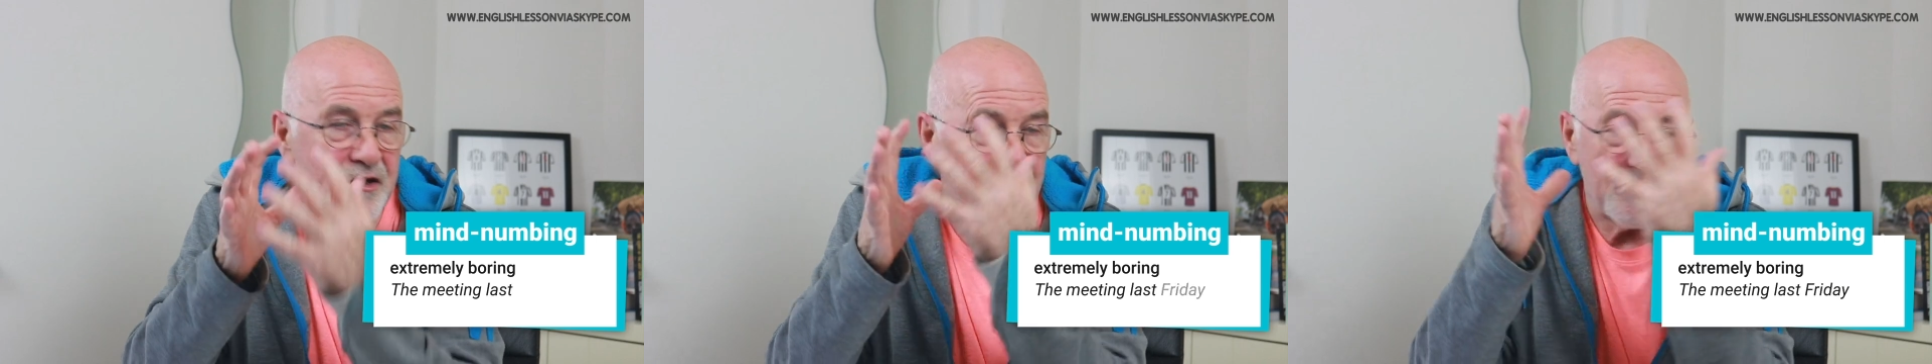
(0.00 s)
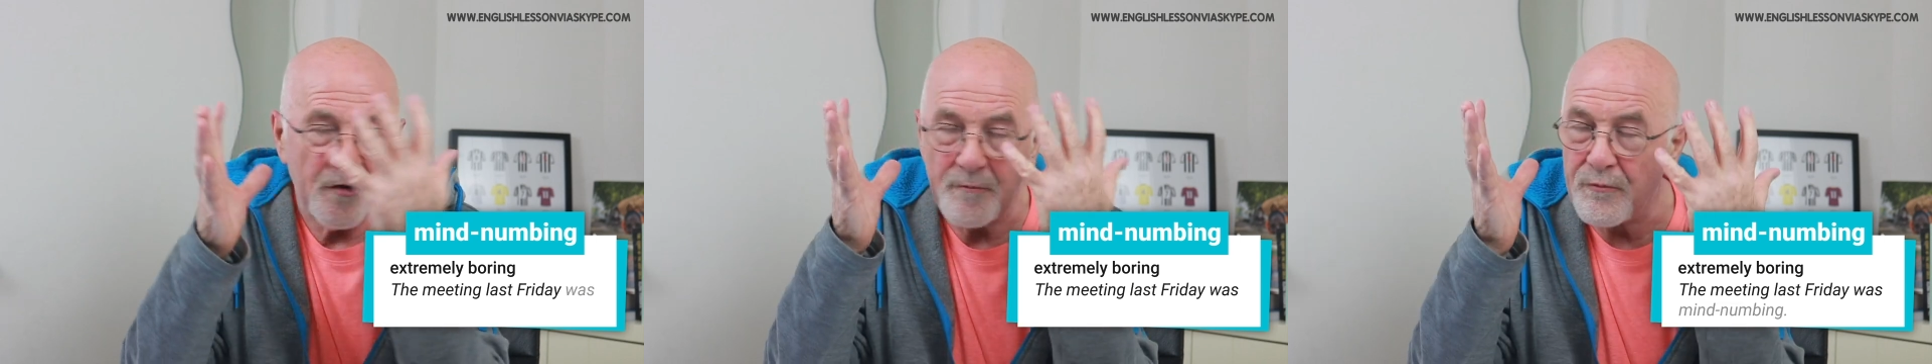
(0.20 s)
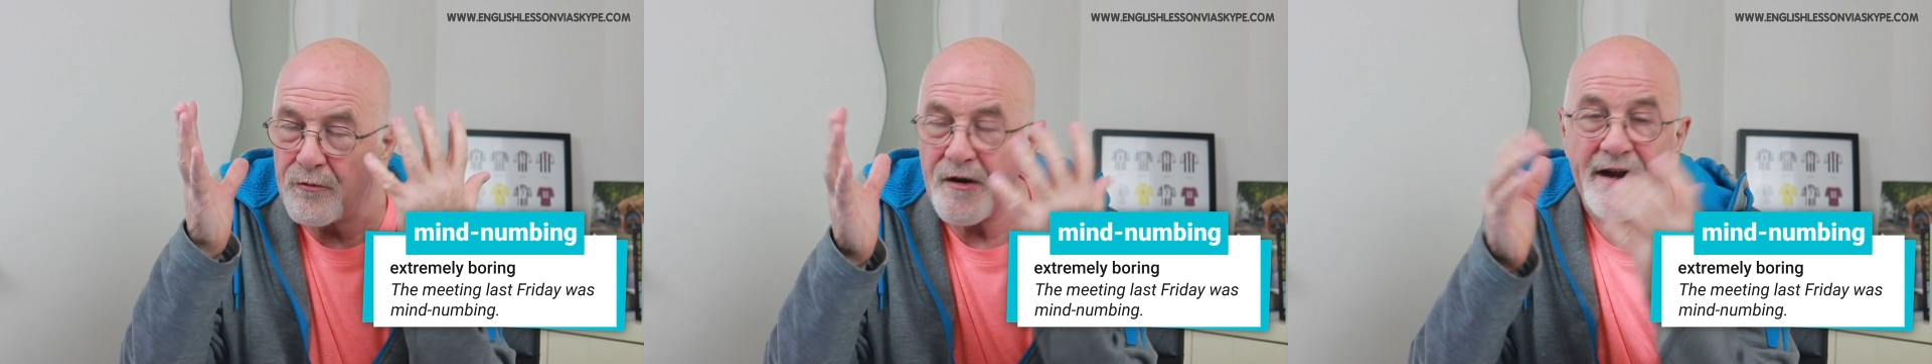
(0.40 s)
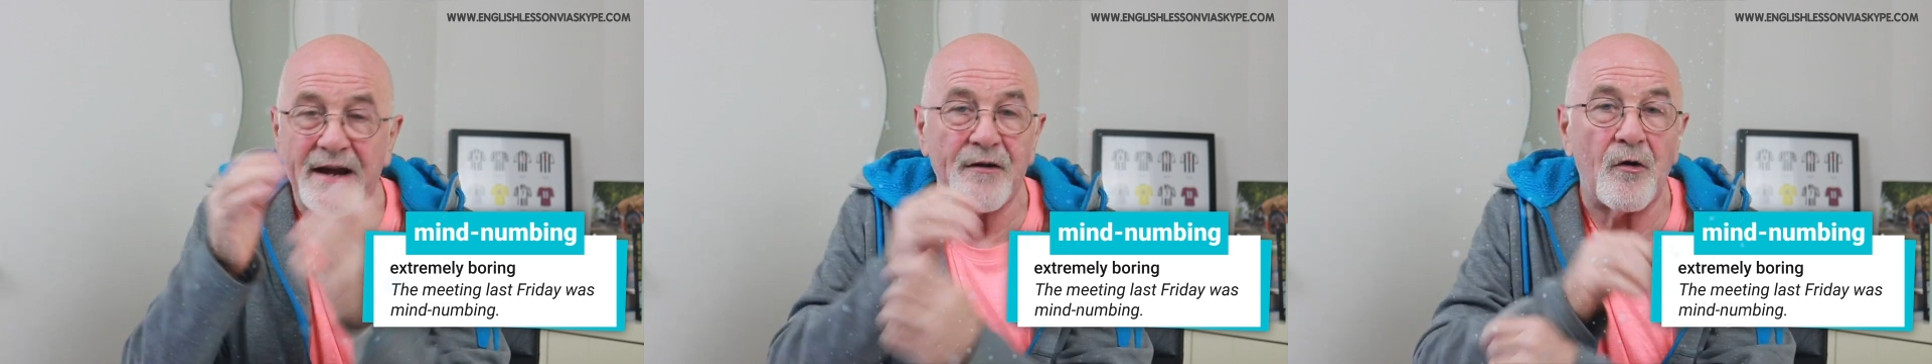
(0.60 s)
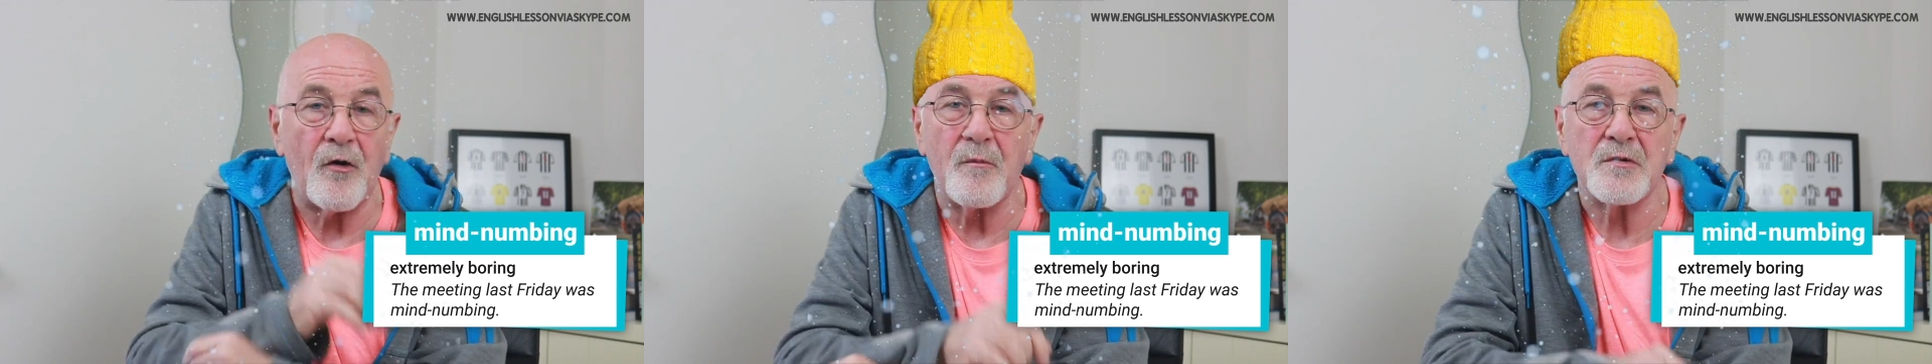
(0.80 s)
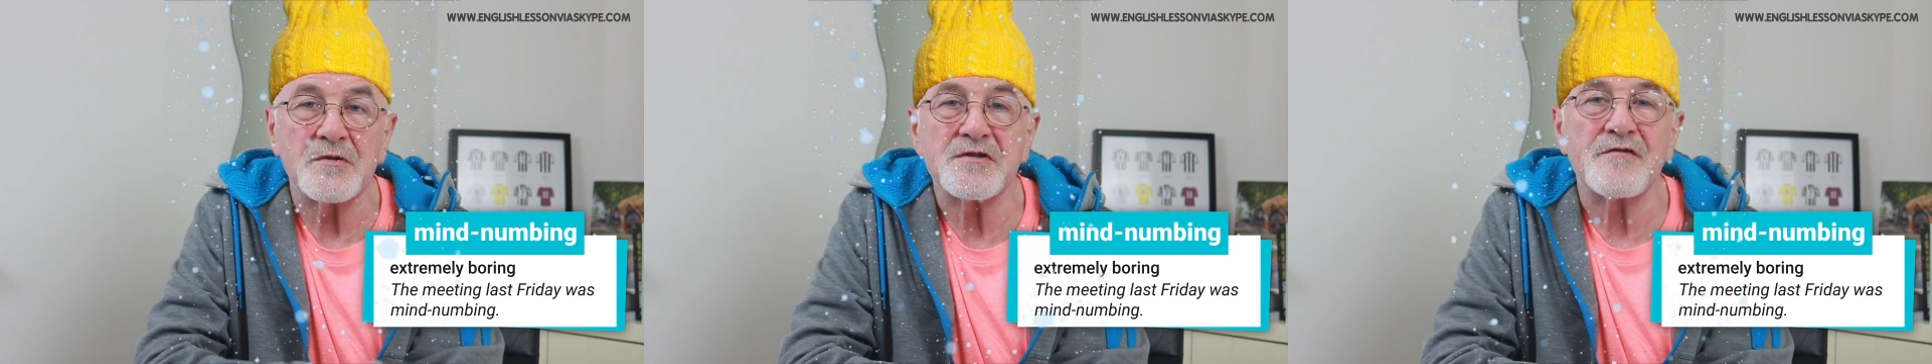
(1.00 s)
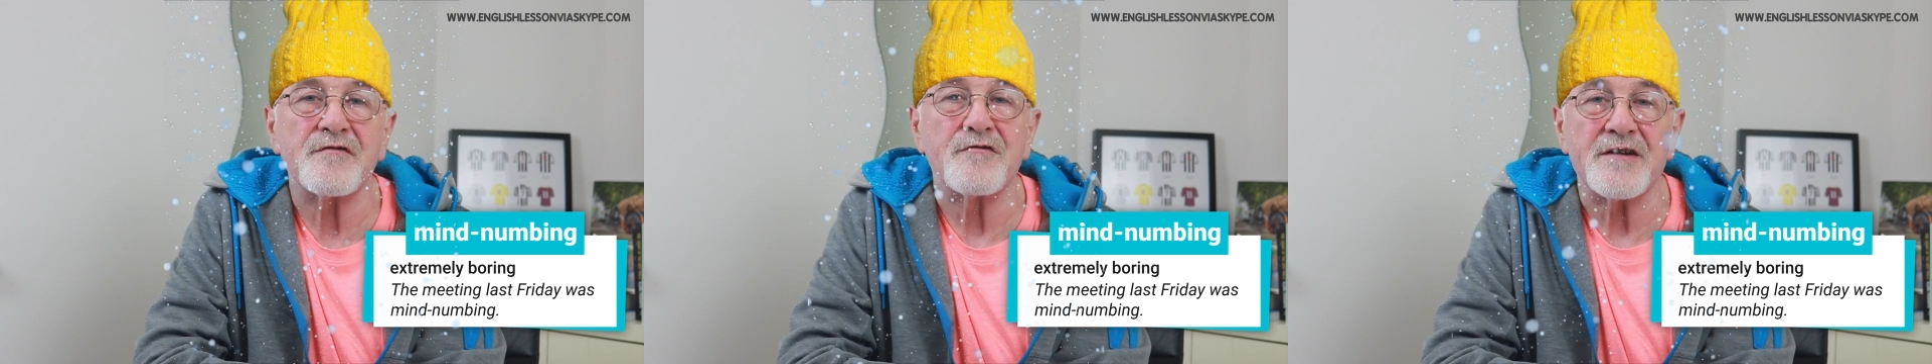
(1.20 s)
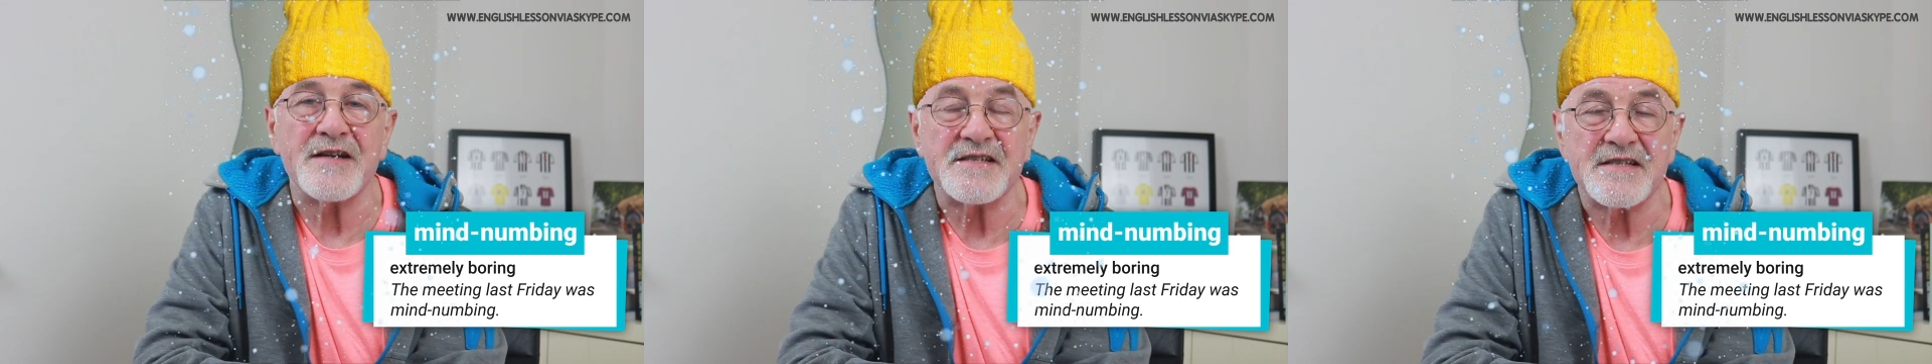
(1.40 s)
your brain almost
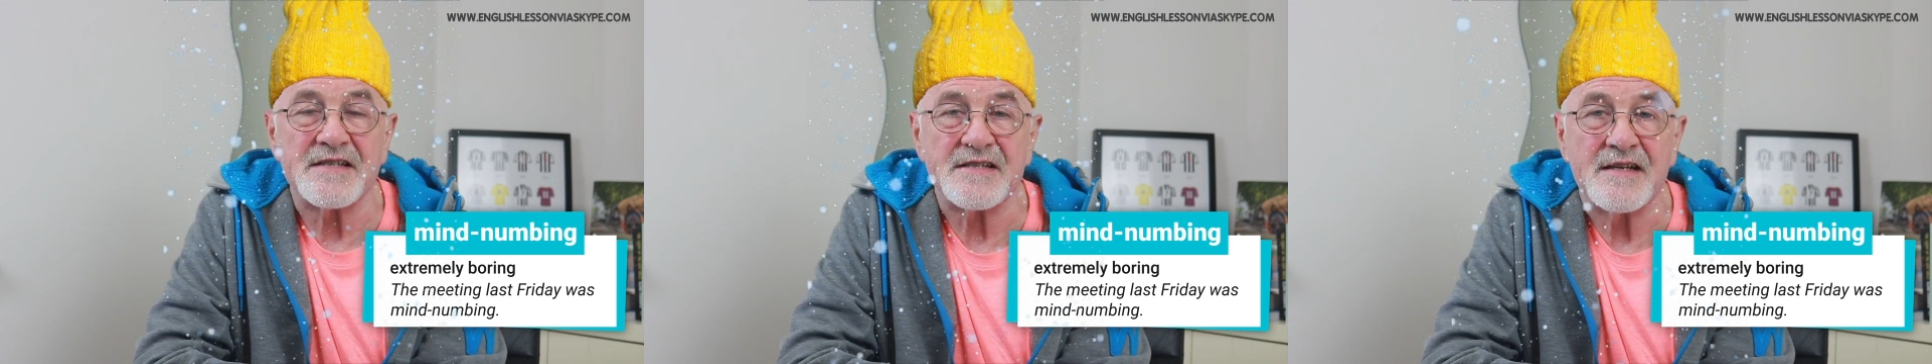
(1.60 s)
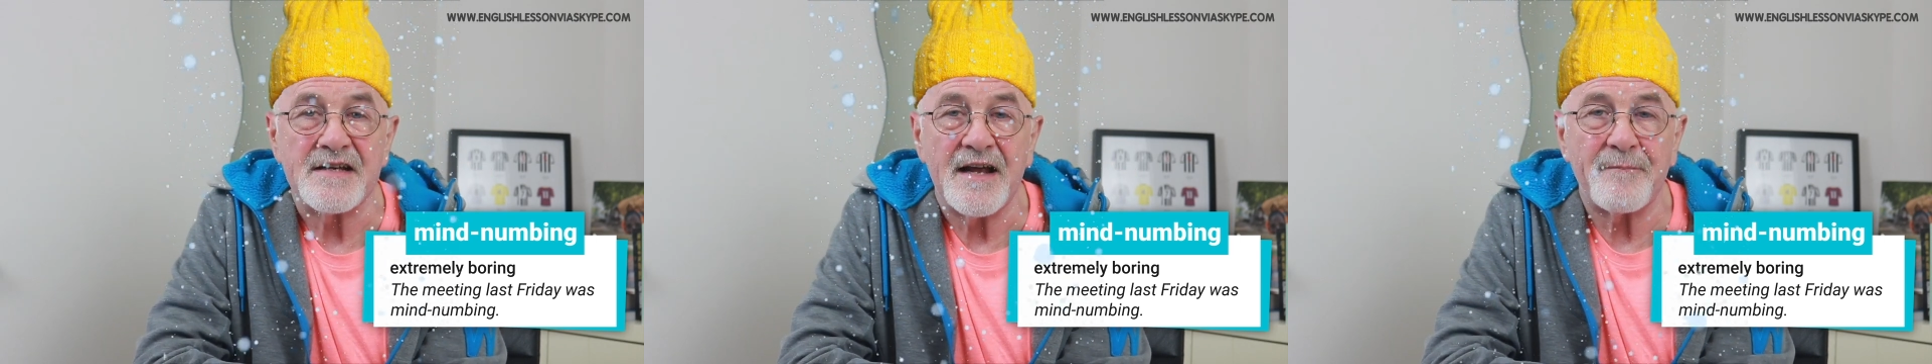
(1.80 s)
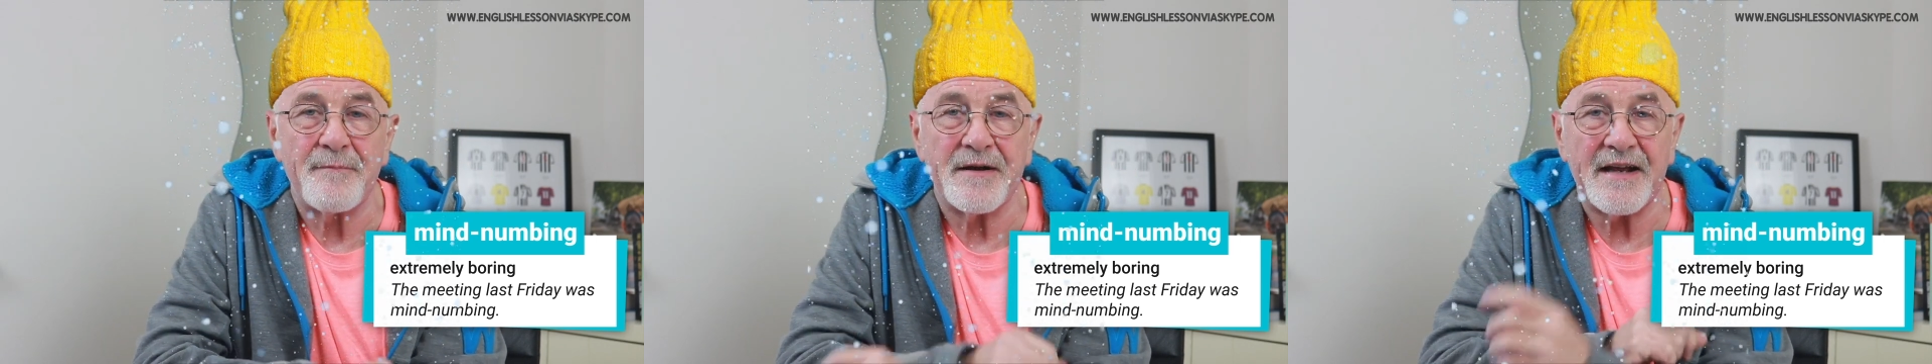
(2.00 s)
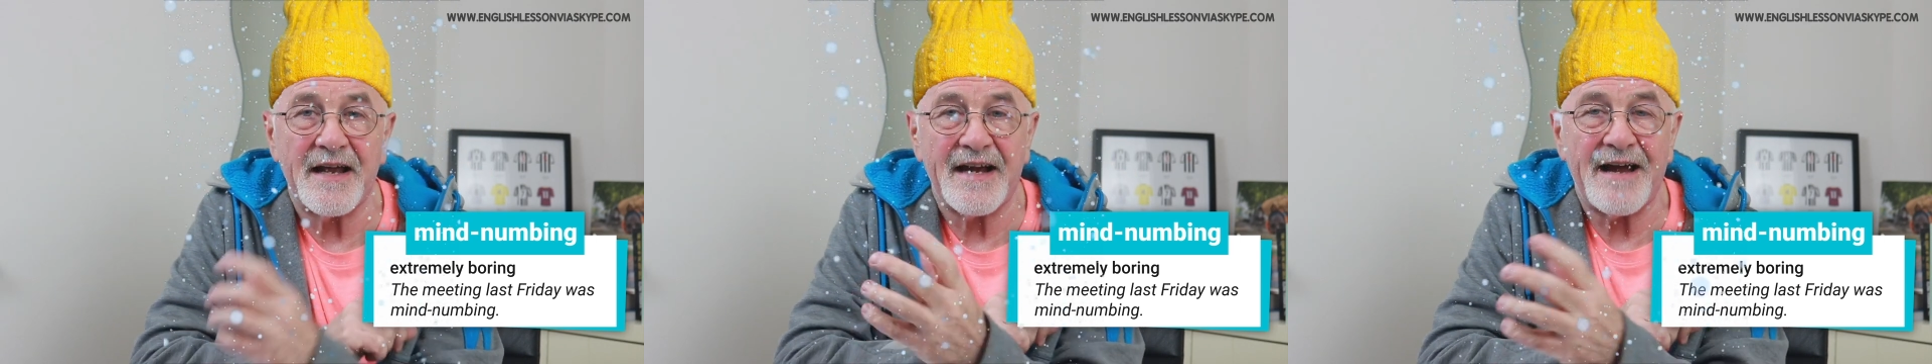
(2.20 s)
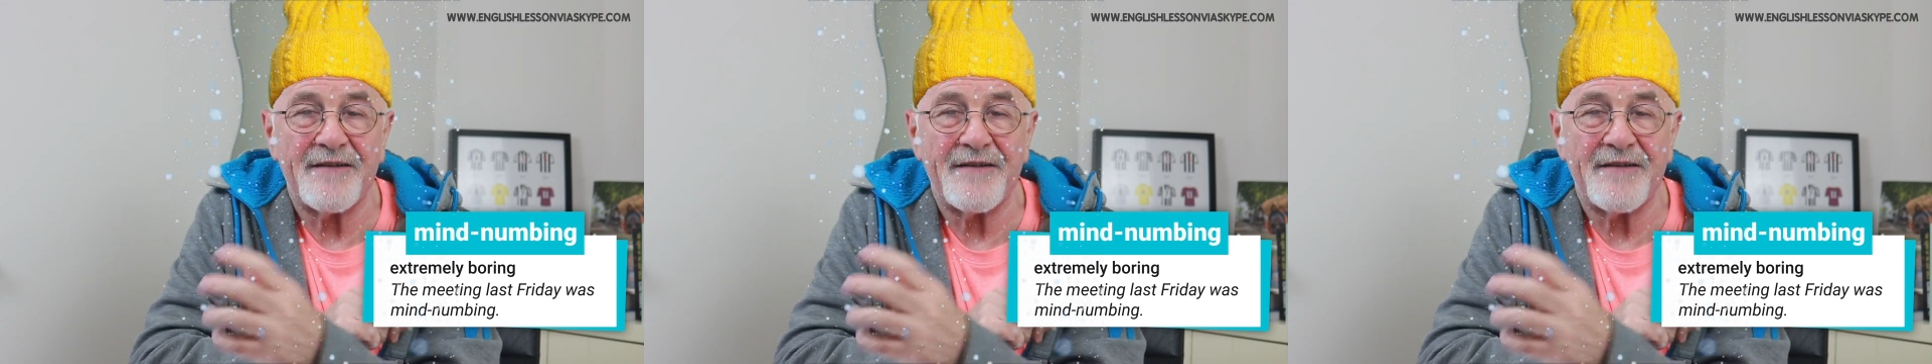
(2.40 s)
freezes. A bit like